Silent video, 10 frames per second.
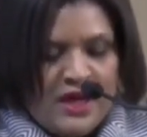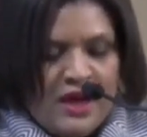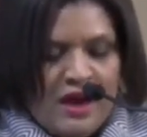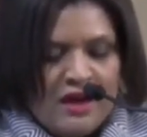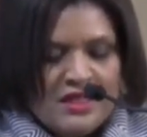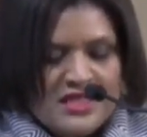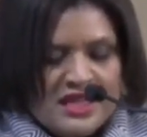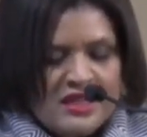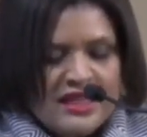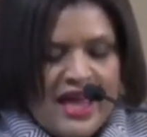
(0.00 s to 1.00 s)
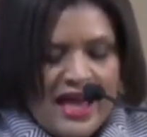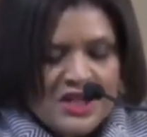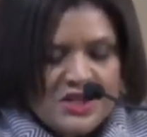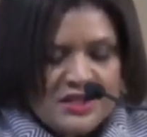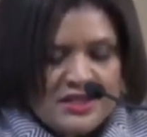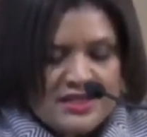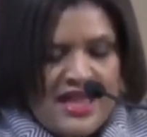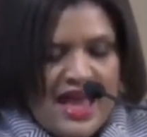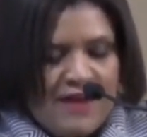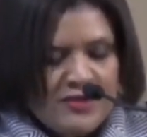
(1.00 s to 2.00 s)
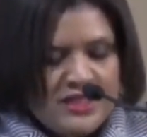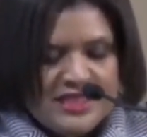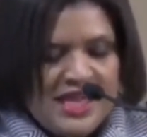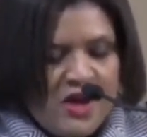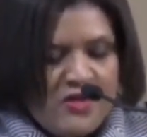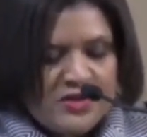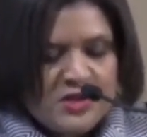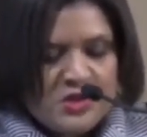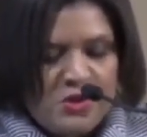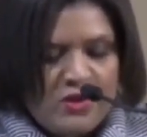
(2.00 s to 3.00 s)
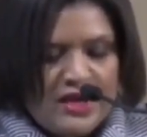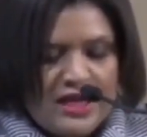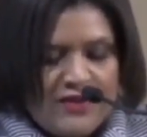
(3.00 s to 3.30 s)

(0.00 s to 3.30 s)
Our daily actions have to tell the story of a